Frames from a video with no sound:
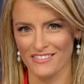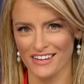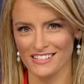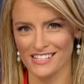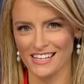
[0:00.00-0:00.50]

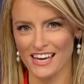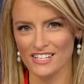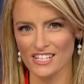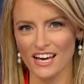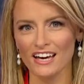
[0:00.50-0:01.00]
Thanks
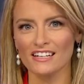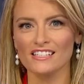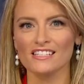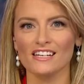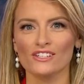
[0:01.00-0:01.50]
again to
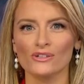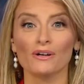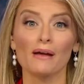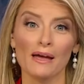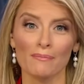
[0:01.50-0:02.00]
artist
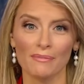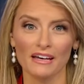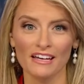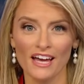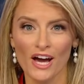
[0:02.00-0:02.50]
Adora
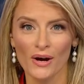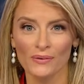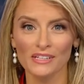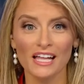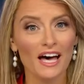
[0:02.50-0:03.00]
Mba.
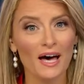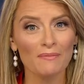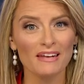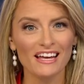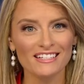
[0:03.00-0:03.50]
Well,
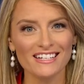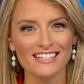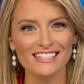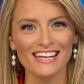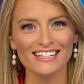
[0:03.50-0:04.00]
up next
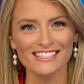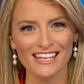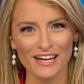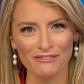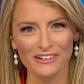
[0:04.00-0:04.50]
is
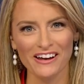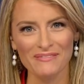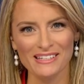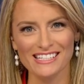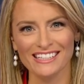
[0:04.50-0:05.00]
Inside Africa.
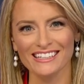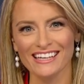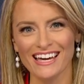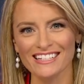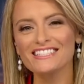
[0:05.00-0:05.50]
I'm Lynda
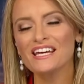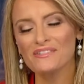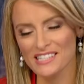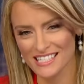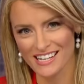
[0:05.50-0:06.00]
Kinkade. Stay
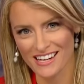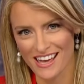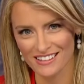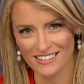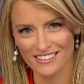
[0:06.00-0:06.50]
with CNN.